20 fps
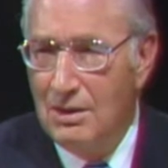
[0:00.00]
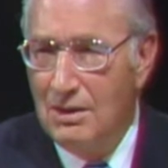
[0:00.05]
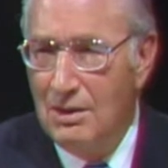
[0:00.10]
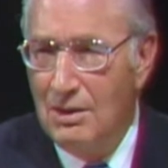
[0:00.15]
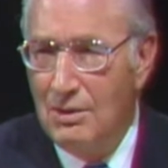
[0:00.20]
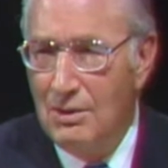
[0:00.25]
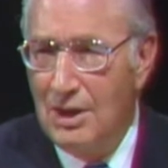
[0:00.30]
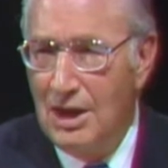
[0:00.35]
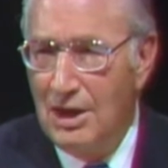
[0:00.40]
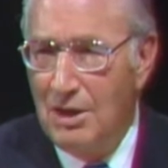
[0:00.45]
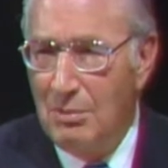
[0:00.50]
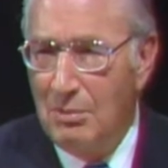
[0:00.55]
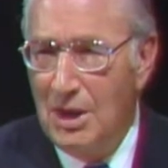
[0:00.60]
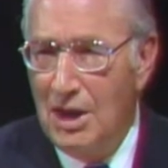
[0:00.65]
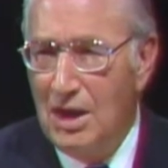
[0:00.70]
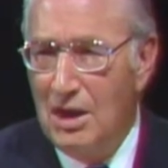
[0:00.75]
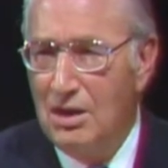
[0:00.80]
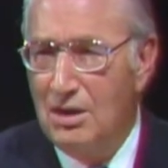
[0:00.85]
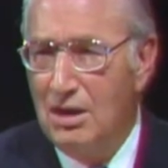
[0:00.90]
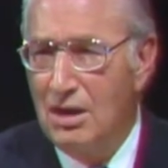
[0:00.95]
No doubt
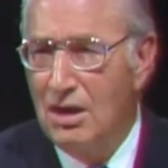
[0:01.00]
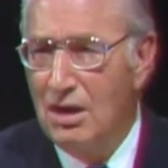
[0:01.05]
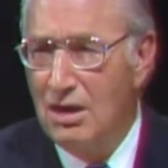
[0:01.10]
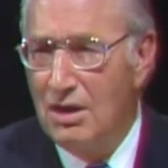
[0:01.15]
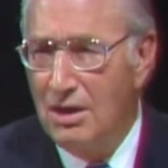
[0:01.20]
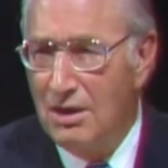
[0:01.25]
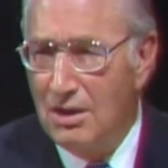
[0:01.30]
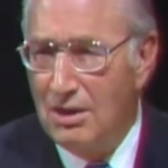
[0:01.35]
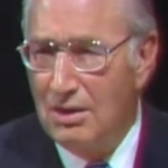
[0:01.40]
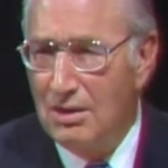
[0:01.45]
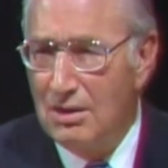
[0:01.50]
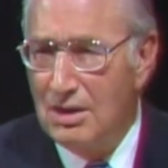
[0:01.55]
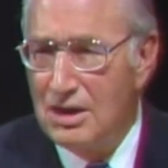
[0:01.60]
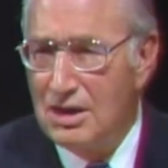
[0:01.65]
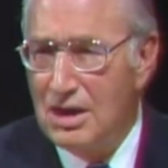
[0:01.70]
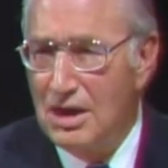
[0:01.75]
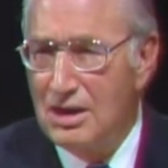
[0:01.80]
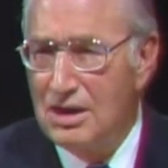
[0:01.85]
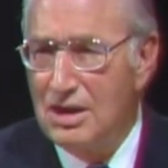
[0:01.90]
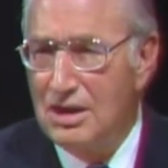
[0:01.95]
many could concur in
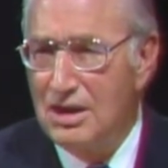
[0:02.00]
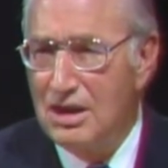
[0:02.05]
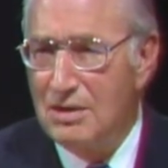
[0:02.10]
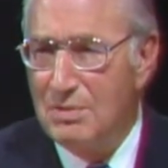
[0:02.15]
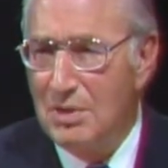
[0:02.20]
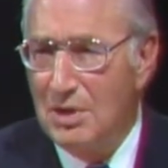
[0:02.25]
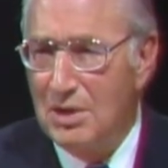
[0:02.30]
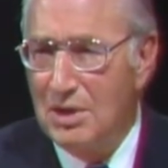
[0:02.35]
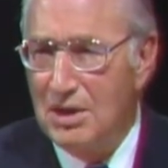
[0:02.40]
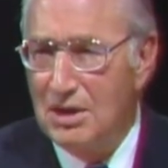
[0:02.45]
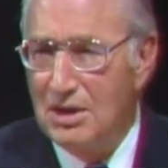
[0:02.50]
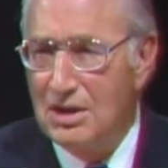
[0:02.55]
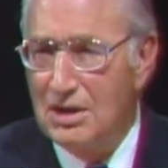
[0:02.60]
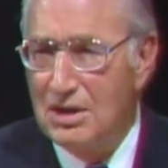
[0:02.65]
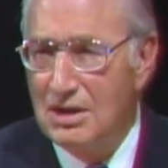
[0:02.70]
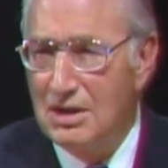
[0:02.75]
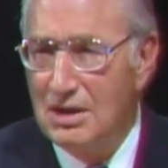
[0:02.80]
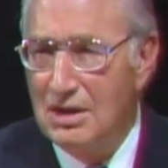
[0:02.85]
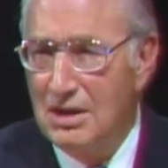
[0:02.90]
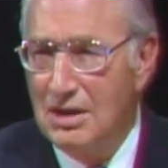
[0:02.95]
such an experience,
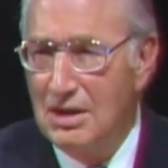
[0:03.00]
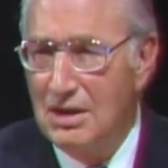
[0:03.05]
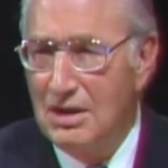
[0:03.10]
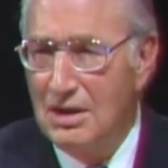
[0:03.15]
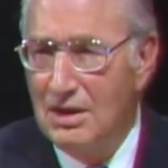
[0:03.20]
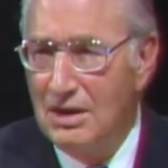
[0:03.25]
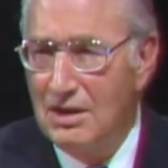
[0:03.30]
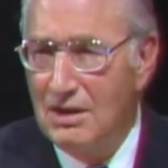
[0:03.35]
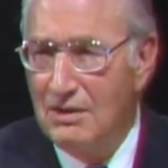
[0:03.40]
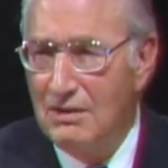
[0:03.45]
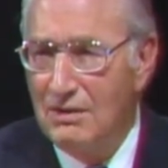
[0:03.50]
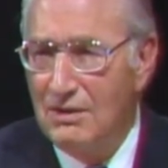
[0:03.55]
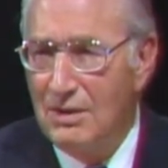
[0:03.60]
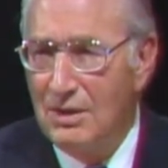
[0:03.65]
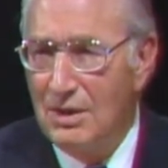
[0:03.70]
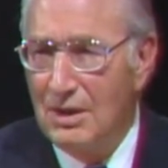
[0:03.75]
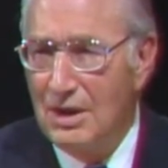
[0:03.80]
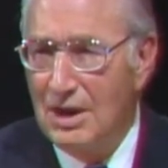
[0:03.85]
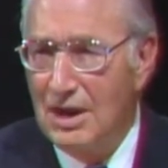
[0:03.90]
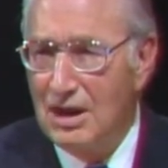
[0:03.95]

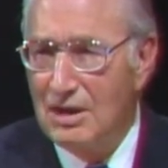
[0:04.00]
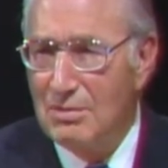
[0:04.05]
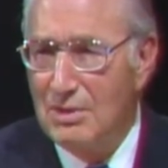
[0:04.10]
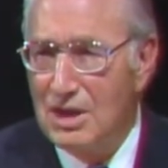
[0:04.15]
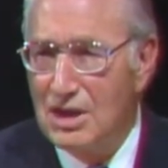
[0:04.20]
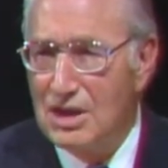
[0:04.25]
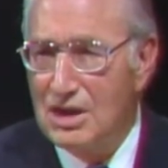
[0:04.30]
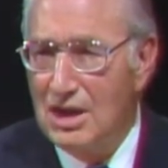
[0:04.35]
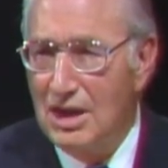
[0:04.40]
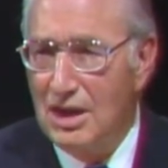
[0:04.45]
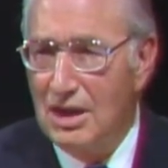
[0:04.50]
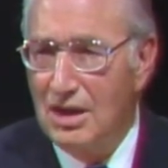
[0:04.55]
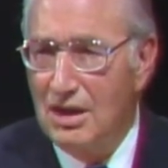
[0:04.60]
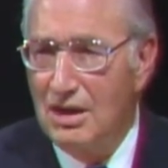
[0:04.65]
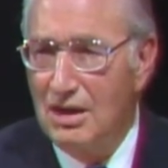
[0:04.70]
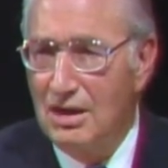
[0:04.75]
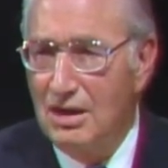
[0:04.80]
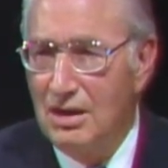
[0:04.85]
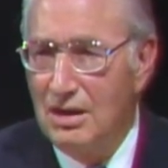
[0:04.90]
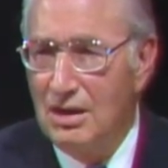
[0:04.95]
for it has been said,
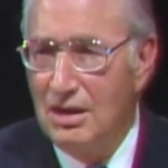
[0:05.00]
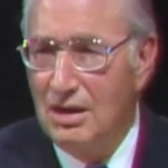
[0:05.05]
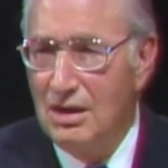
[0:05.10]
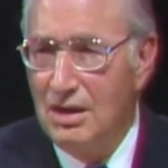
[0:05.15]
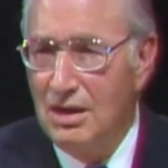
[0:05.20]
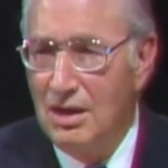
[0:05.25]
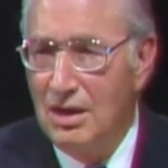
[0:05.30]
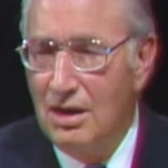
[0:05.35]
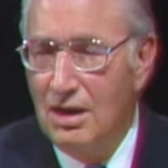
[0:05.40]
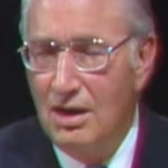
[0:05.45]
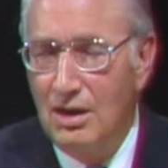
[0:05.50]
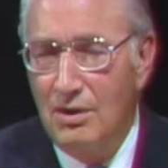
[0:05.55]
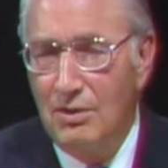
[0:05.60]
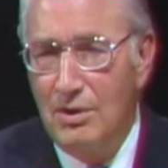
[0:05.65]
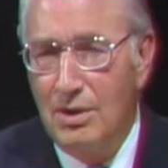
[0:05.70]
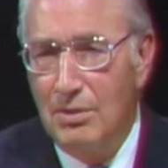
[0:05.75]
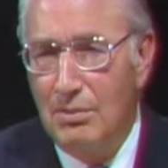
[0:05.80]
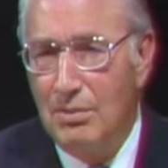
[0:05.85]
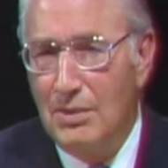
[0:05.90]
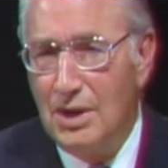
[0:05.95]

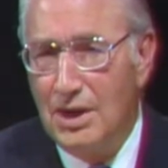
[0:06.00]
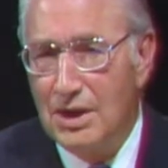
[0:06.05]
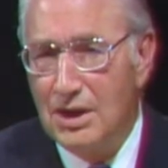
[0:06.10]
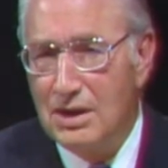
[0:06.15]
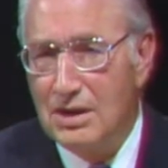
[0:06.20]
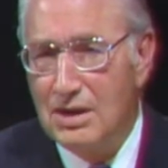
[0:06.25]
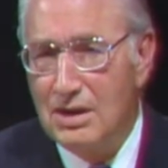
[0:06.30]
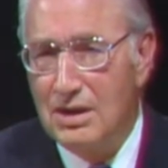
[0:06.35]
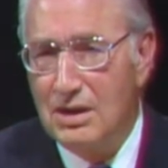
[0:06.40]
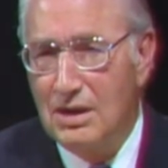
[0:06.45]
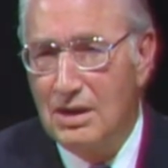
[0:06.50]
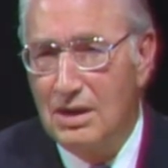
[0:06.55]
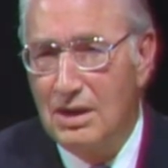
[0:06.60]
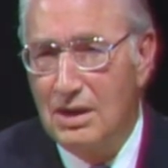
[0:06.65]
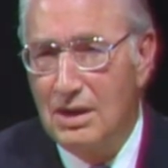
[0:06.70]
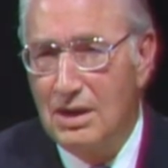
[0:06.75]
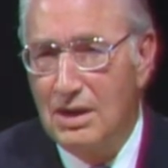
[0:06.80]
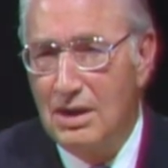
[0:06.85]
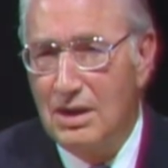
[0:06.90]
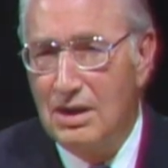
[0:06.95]
we must,
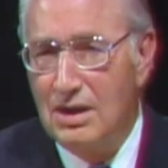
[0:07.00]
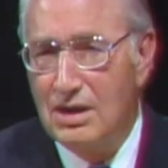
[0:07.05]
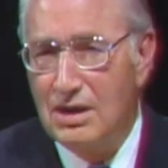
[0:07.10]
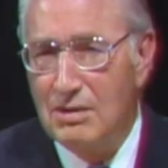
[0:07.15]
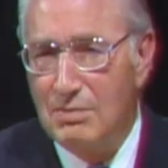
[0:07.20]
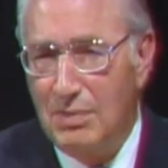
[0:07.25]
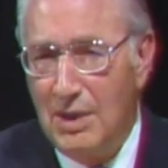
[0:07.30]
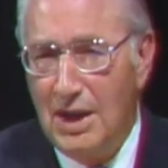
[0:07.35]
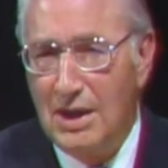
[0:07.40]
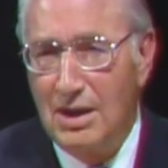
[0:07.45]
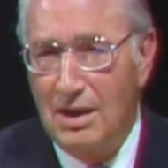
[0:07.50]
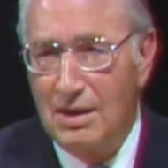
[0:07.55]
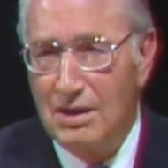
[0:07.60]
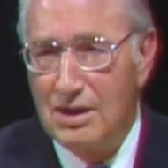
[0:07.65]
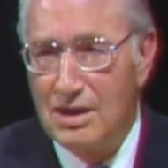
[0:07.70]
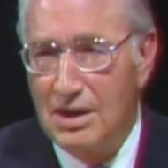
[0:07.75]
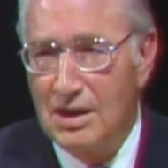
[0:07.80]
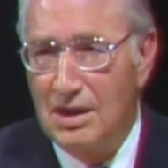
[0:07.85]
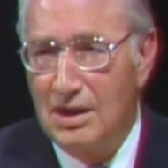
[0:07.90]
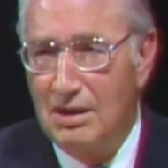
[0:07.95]
despite
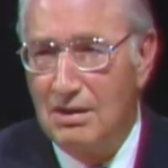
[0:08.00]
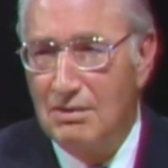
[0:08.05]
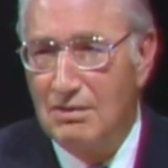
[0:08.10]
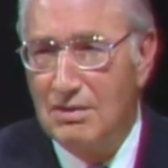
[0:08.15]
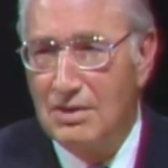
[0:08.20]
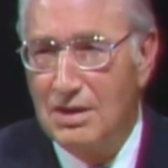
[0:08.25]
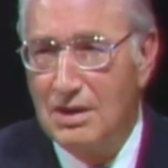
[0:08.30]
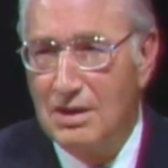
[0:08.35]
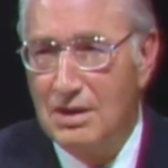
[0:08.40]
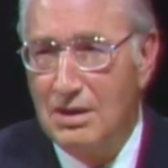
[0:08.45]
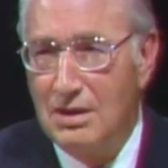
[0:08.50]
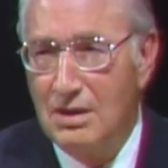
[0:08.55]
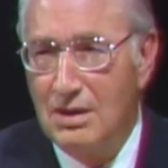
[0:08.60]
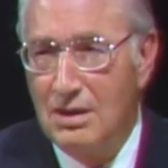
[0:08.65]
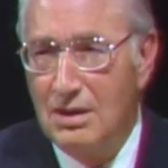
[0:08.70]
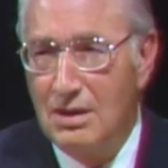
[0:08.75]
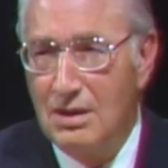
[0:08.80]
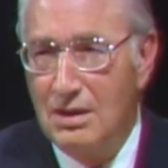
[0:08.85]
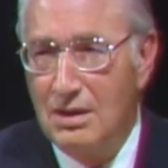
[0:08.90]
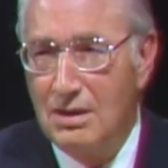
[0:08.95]
ourselves,
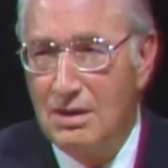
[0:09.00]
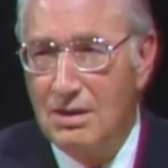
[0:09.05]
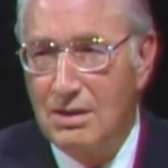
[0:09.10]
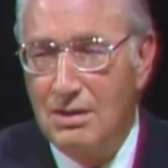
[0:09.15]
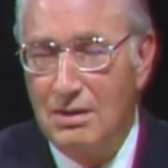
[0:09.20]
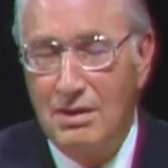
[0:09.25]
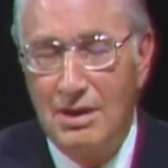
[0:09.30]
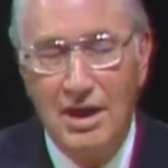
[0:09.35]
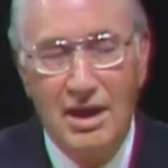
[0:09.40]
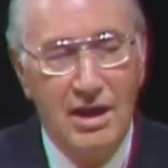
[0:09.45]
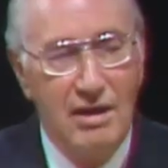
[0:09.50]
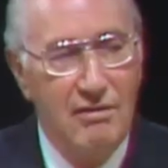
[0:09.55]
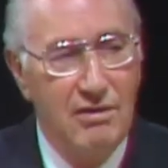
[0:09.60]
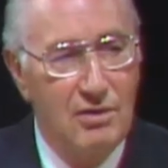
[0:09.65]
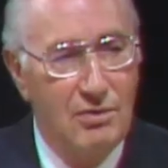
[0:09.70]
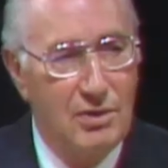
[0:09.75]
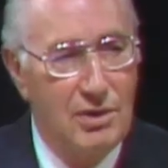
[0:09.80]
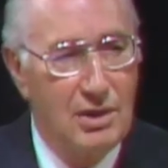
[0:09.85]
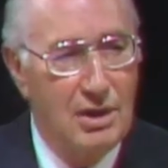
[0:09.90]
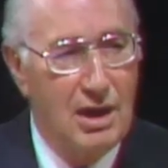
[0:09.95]
turn
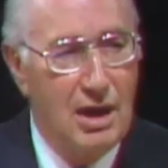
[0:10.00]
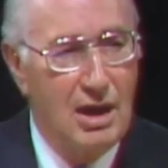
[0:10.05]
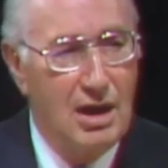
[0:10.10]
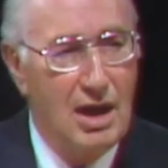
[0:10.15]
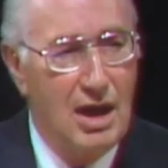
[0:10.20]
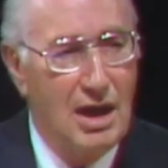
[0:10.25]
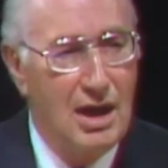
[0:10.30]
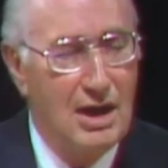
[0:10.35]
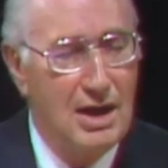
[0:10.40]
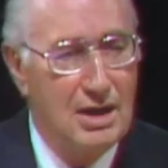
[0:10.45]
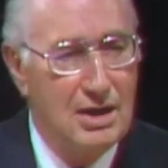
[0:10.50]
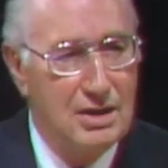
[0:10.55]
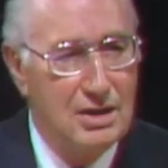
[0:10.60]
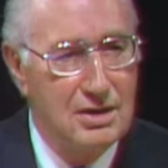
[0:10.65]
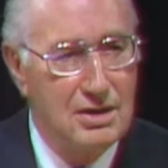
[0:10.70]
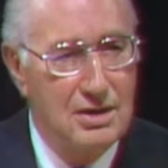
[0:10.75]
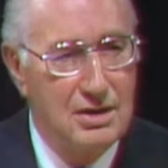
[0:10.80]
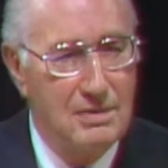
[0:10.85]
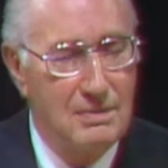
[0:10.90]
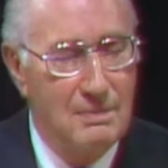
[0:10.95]
heavenward our eyes.